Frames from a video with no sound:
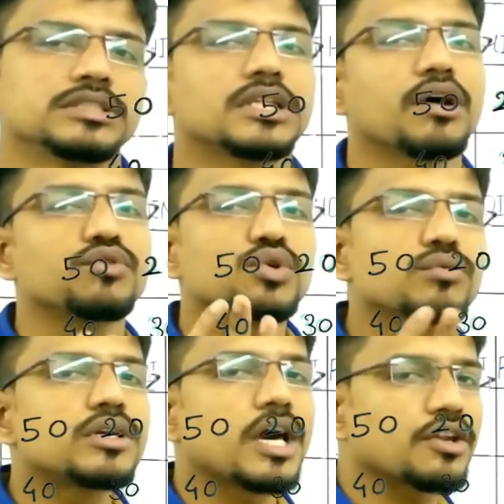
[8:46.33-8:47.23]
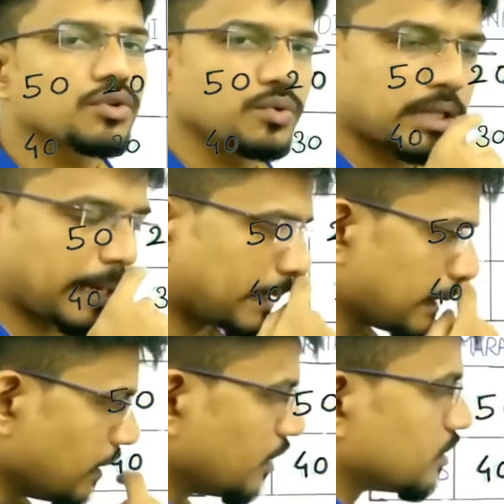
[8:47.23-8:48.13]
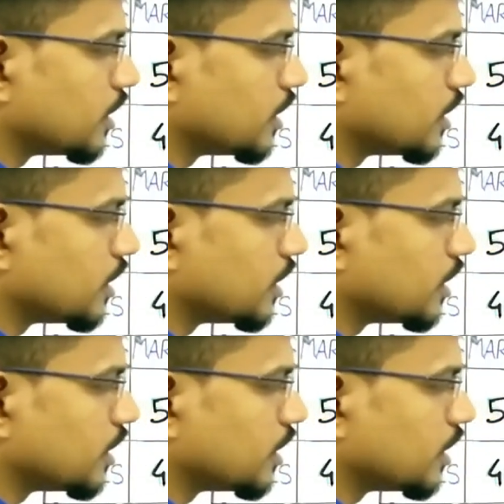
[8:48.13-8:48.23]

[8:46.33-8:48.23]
Now you would argue that